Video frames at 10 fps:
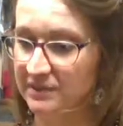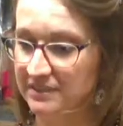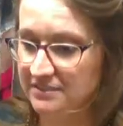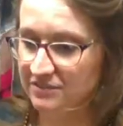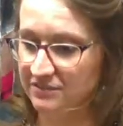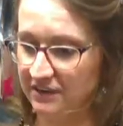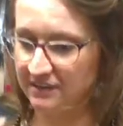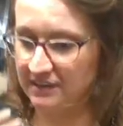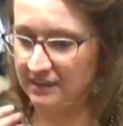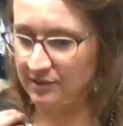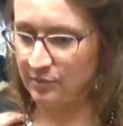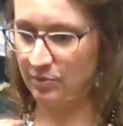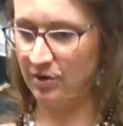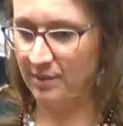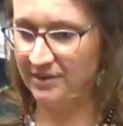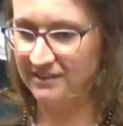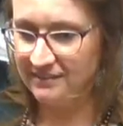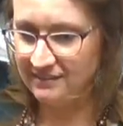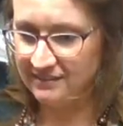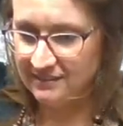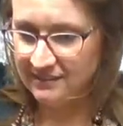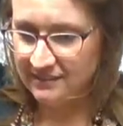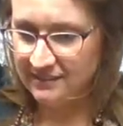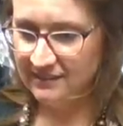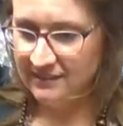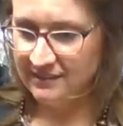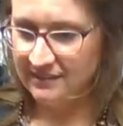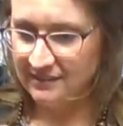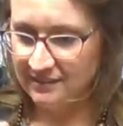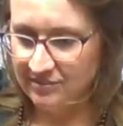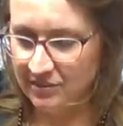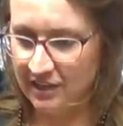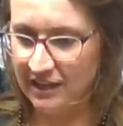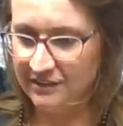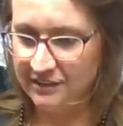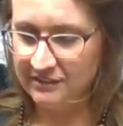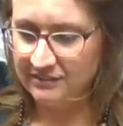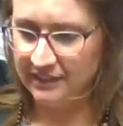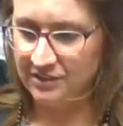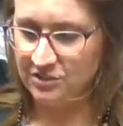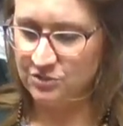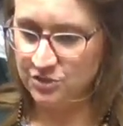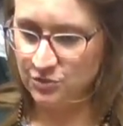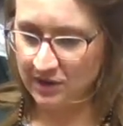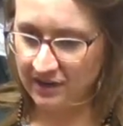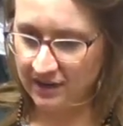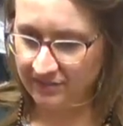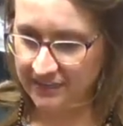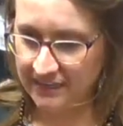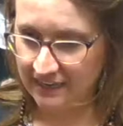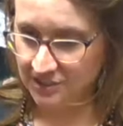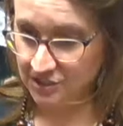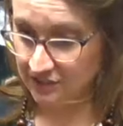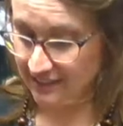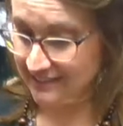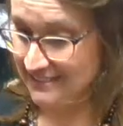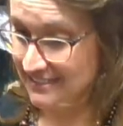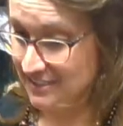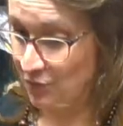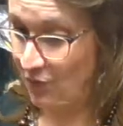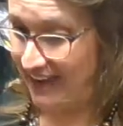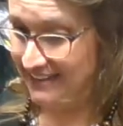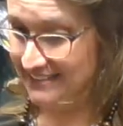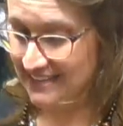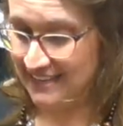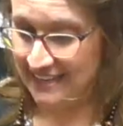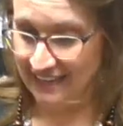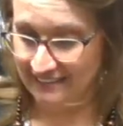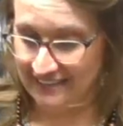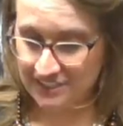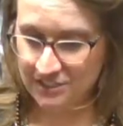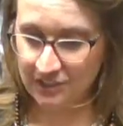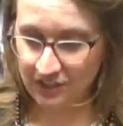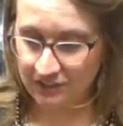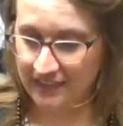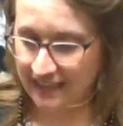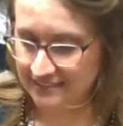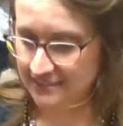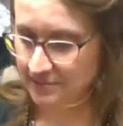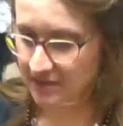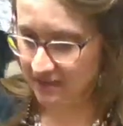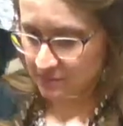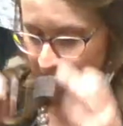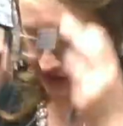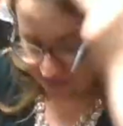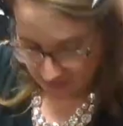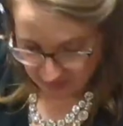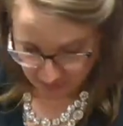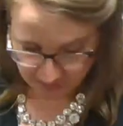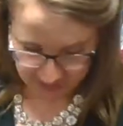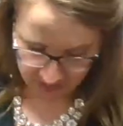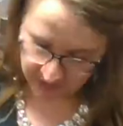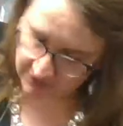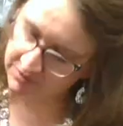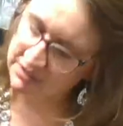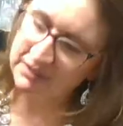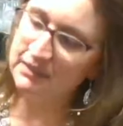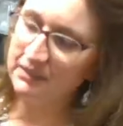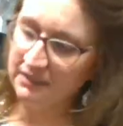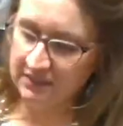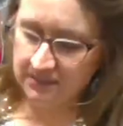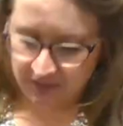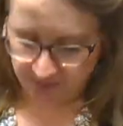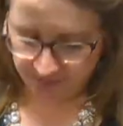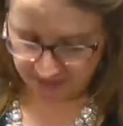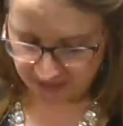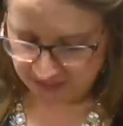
because they're very prominent for color. Like you could just wear a V-neck shirt like this that's white and then a skirt that had some kind of brown in it. It would be so cute. So let's